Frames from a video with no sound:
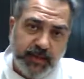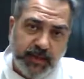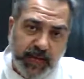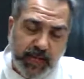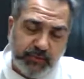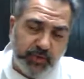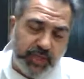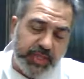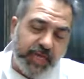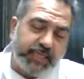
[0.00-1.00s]
and when
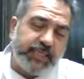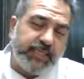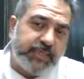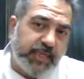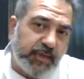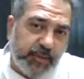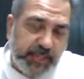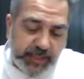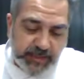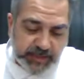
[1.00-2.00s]
that is
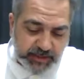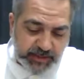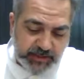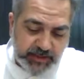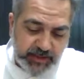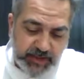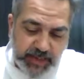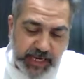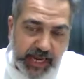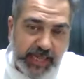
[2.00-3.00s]
terminated
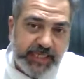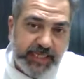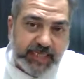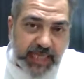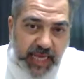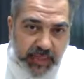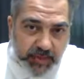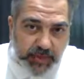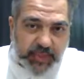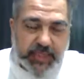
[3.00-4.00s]
and he's
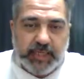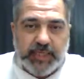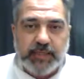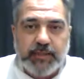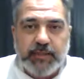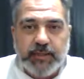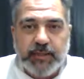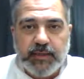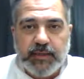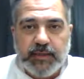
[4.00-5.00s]
admitting
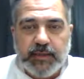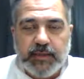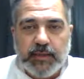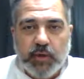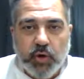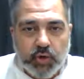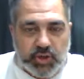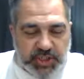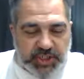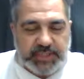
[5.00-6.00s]
or
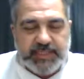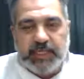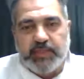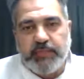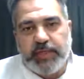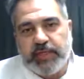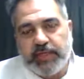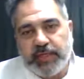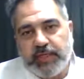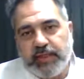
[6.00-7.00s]
she is
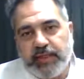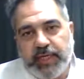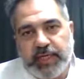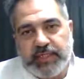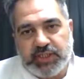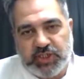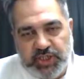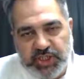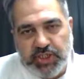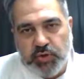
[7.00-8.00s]
admitting that
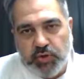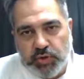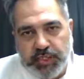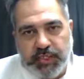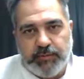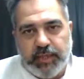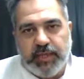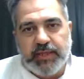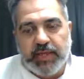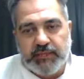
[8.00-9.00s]
she or he
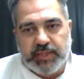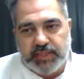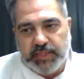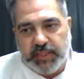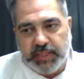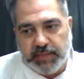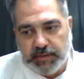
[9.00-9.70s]
made that mistake,